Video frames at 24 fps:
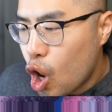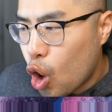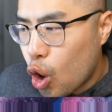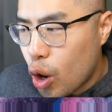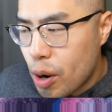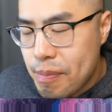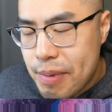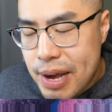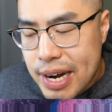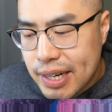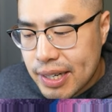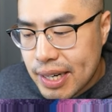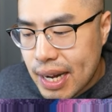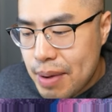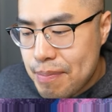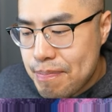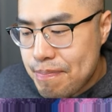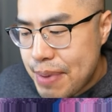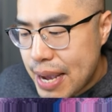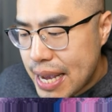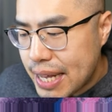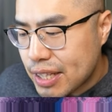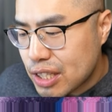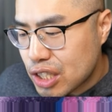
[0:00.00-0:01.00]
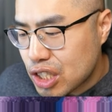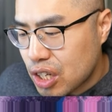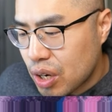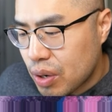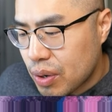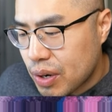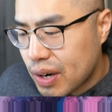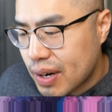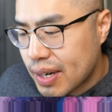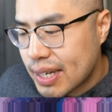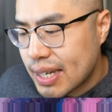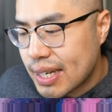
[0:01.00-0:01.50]
or better yet, bait the Skull
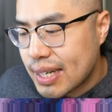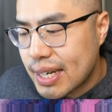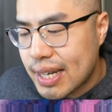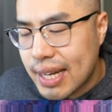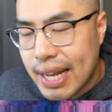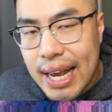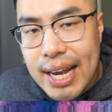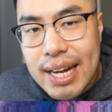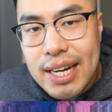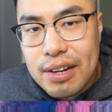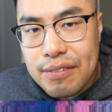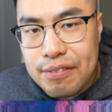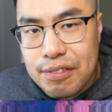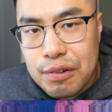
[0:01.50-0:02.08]
Guardian negate if